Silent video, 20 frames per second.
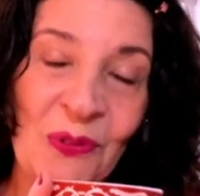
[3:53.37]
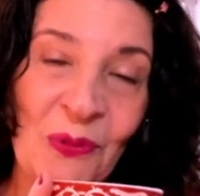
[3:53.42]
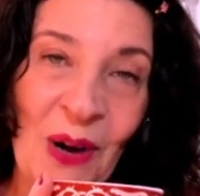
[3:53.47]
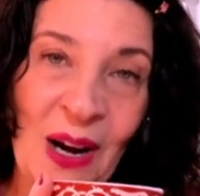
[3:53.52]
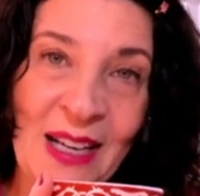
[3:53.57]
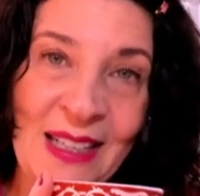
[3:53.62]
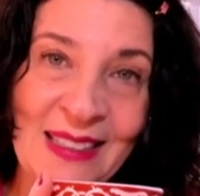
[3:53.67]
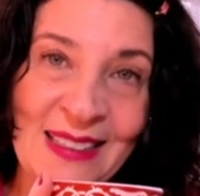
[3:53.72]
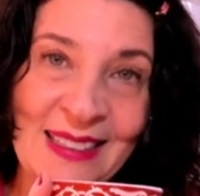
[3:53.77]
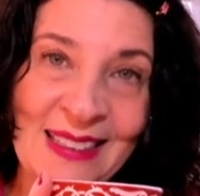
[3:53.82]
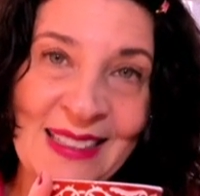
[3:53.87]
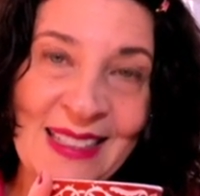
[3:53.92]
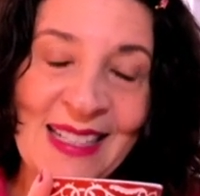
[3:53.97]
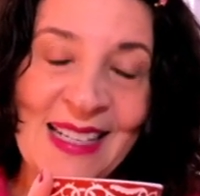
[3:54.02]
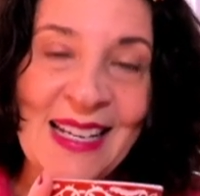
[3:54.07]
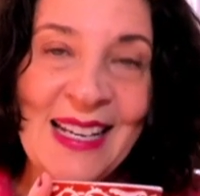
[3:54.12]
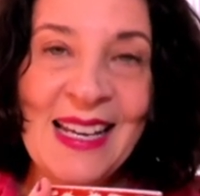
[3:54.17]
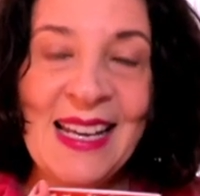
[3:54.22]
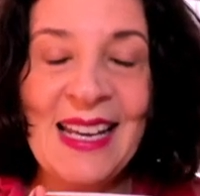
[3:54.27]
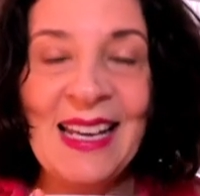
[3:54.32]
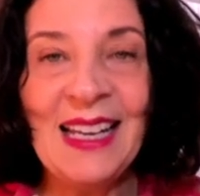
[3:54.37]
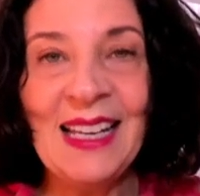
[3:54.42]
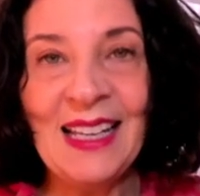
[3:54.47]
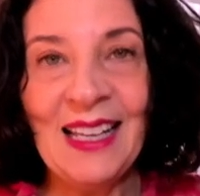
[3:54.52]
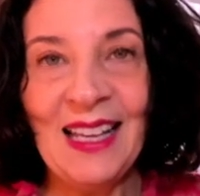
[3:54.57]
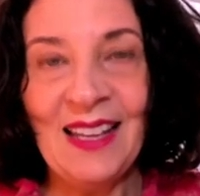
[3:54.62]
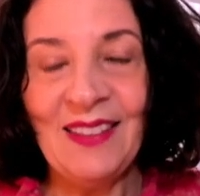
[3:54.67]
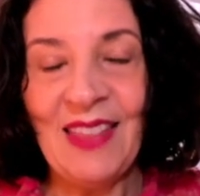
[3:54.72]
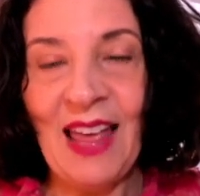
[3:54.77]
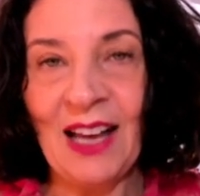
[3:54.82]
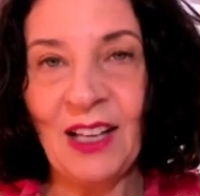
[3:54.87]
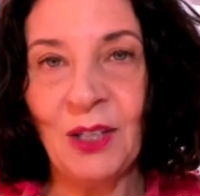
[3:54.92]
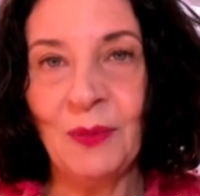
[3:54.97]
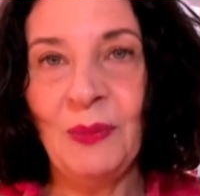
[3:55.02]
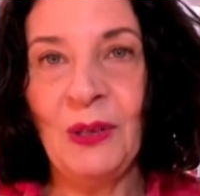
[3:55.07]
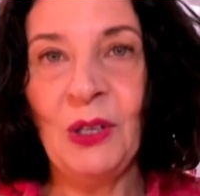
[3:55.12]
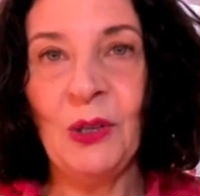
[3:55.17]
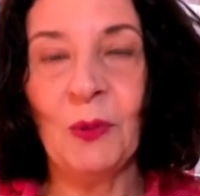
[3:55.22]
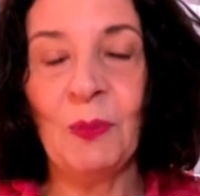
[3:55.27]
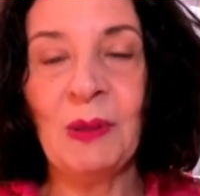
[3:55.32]
right? That could
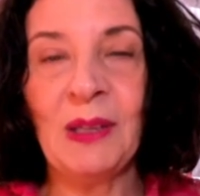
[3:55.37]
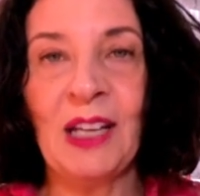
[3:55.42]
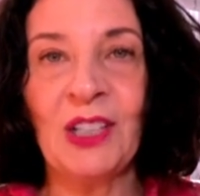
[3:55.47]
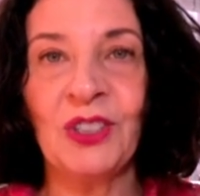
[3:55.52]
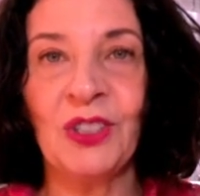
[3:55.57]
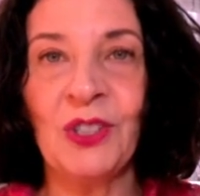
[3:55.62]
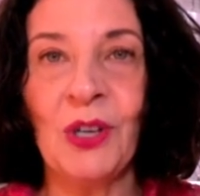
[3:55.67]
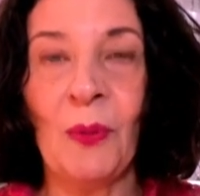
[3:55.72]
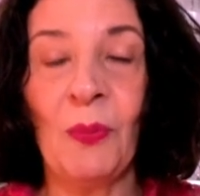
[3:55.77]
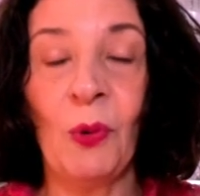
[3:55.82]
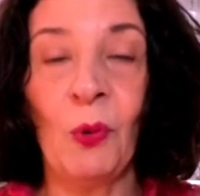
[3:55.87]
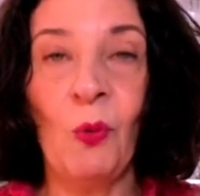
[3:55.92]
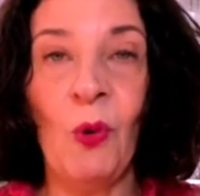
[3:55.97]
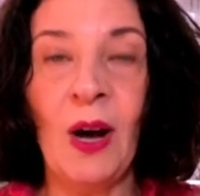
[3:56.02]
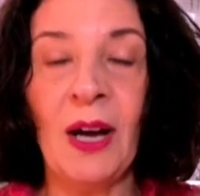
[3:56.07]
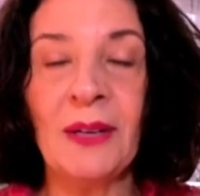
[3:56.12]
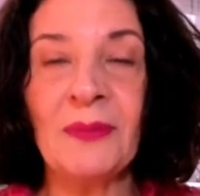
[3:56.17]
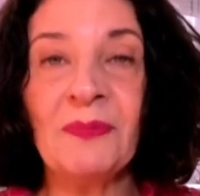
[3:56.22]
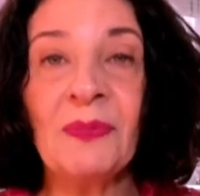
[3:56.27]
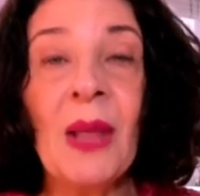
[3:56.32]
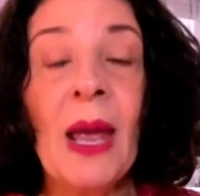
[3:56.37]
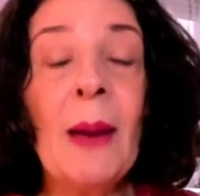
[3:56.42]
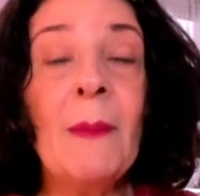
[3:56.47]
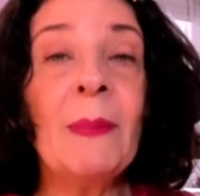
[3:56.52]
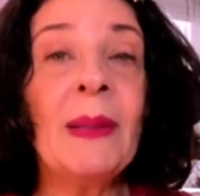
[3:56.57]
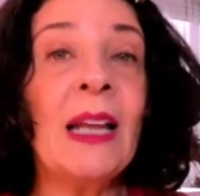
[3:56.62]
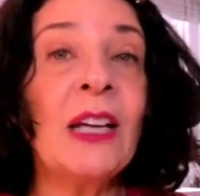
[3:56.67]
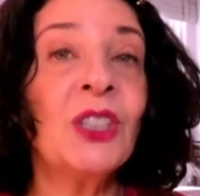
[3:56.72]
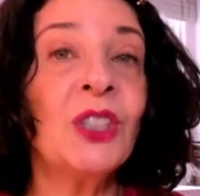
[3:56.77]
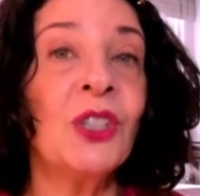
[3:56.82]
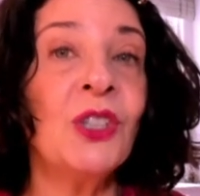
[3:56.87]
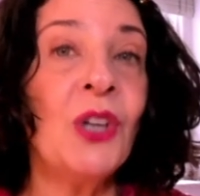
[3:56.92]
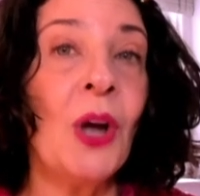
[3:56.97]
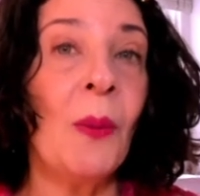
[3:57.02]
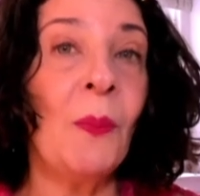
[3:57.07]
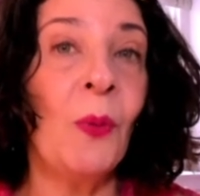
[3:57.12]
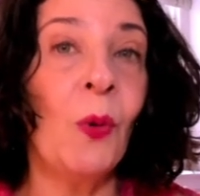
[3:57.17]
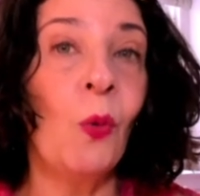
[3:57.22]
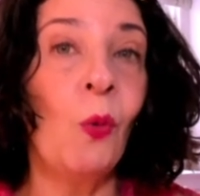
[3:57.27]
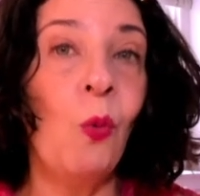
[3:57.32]
be your pleasure number one. Pleasure
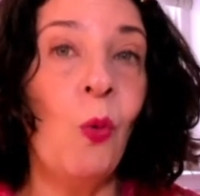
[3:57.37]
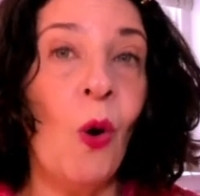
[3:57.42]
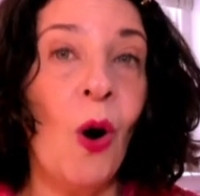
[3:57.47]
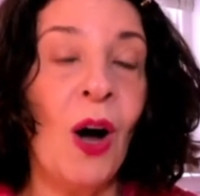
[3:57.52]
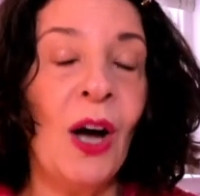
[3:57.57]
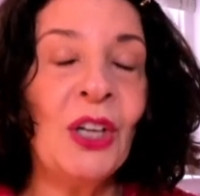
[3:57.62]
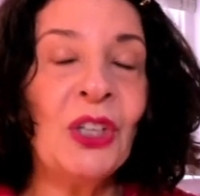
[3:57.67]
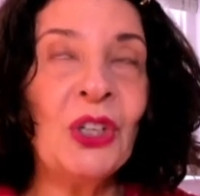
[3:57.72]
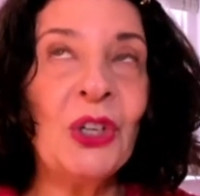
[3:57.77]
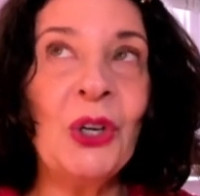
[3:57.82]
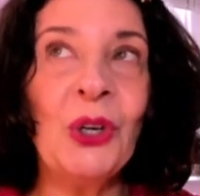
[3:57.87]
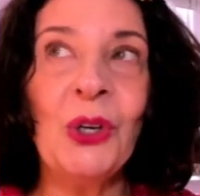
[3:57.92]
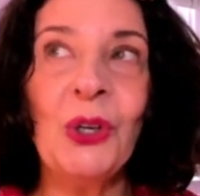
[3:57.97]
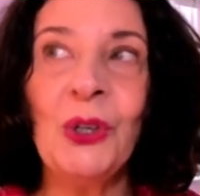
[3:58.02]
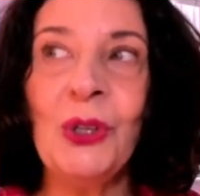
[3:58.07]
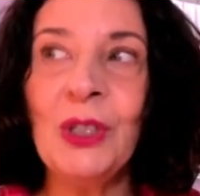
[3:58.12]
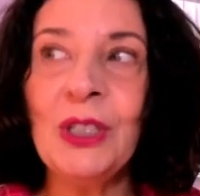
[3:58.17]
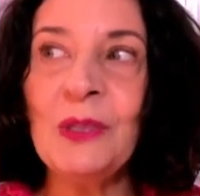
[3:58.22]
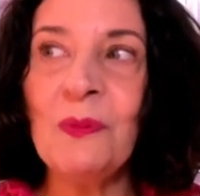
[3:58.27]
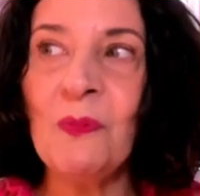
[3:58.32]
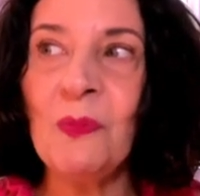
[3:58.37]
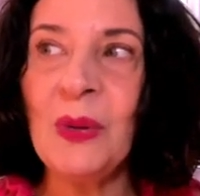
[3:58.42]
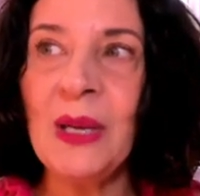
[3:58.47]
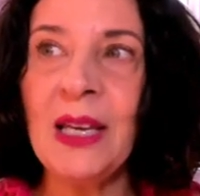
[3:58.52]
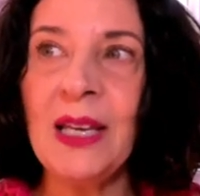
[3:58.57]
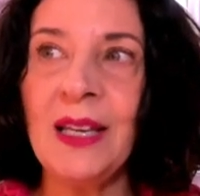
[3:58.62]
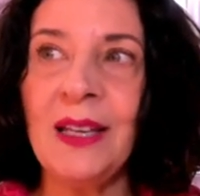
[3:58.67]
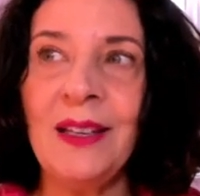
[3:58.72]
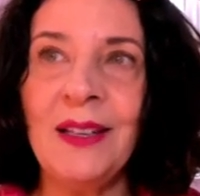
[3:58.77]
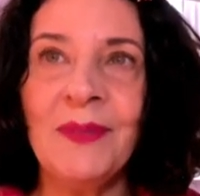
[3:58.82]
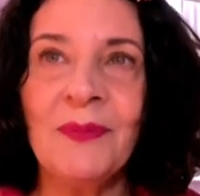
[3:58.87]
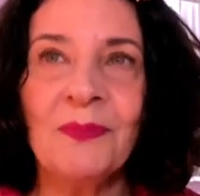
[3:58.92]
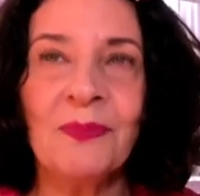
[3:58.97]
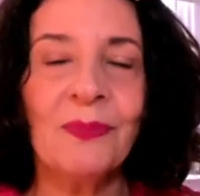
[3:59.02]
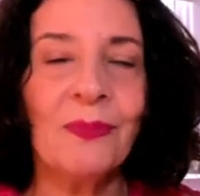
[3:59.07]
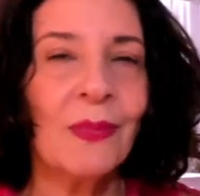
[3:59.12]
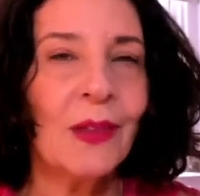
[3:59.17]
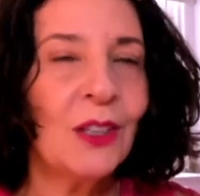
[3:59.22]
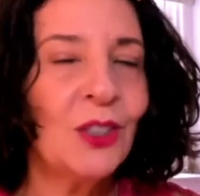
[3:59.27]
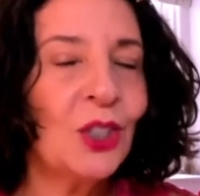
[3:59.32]
number one could be
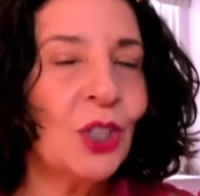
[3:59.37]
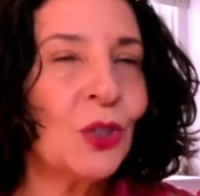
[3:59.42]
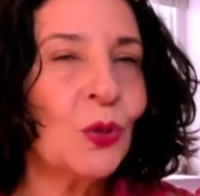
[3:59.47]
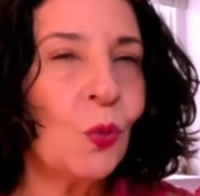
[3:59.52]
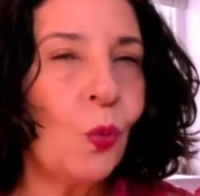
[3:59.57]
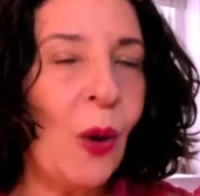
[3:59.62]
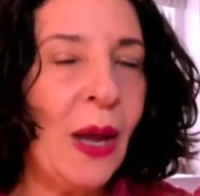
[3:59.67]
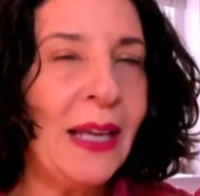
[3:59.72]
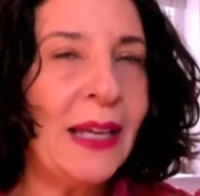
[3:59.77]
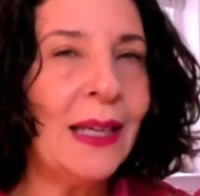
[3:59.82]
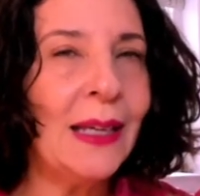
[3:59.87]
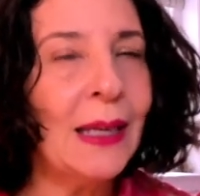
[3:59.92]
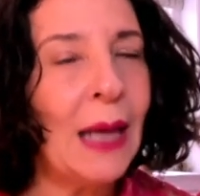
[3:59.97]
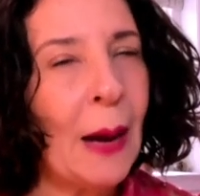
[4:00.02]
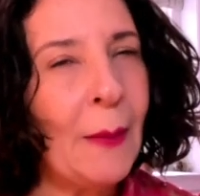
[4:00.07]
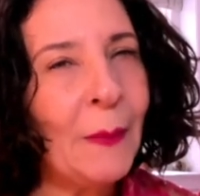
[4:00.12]
just waking